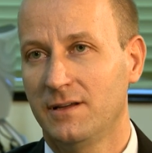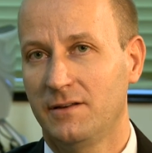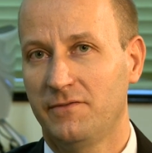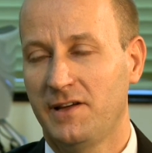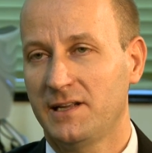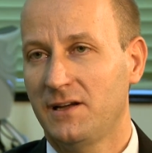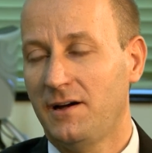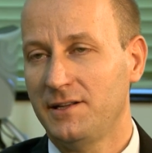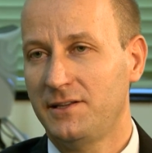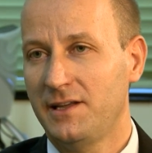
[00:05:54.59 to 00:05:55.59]
In fact,
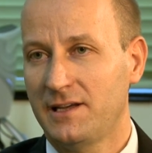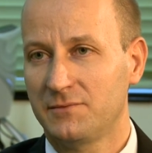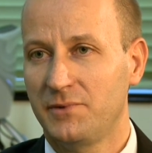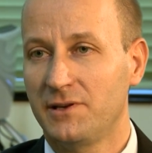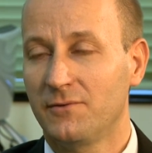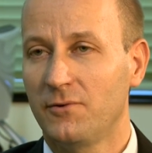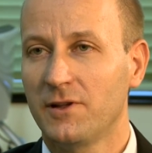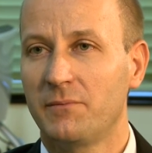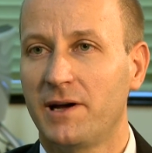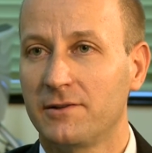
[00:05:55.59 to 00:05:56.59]
IT has been
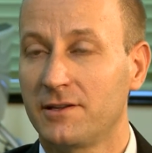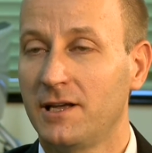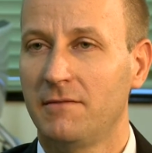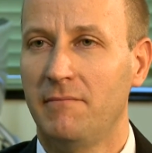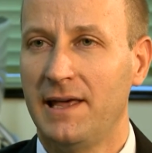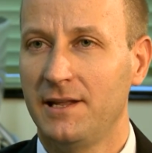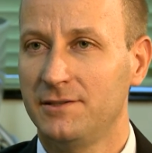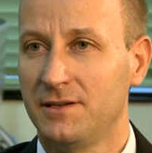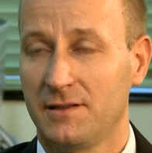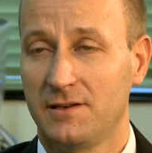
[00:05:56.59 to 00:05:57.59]
all about
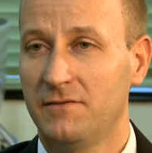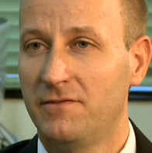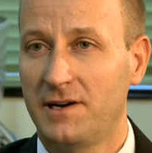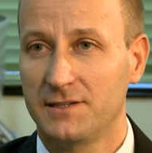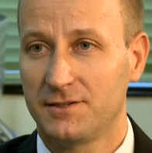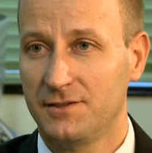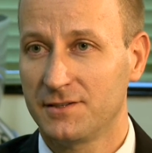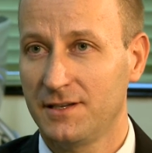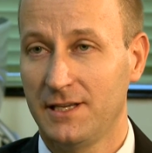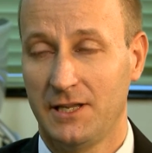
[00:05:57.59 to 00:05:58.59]
managing the
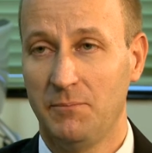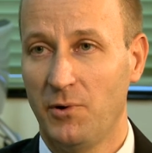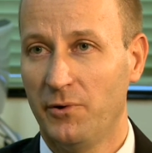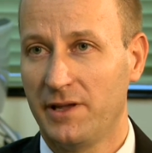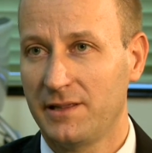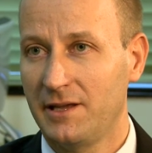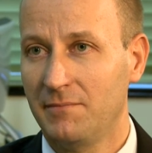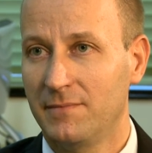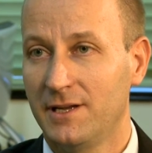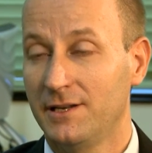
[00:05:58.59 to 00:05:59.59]
devices, deploying
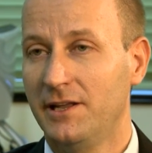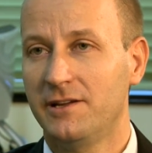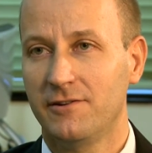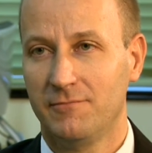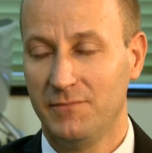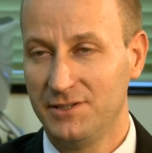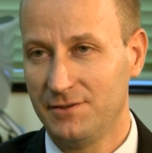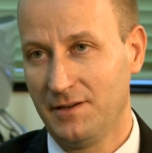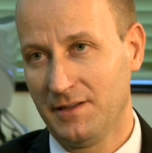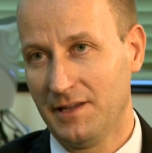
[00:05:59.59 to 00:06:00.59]
them,
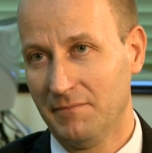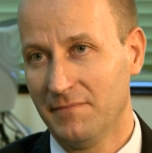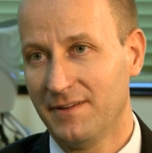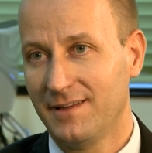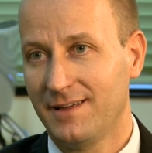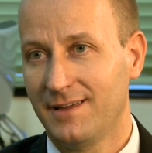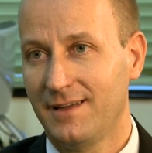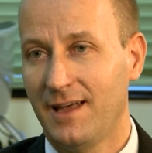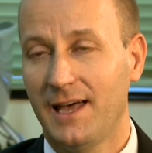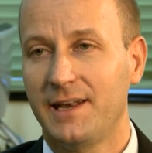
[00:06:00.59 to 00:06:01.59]
decommissioning them,
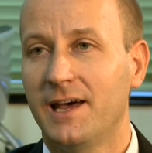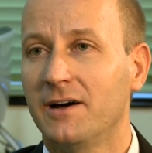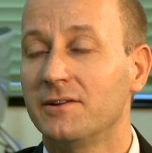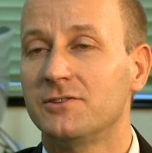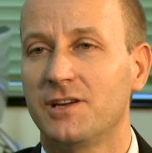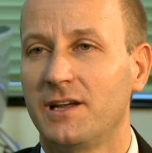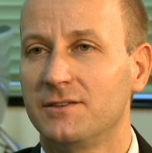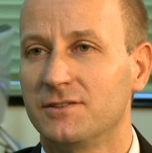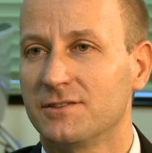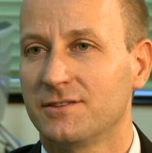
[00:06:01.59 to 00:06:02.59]
and now it
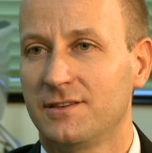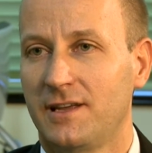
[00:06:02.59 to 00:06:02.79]
changes.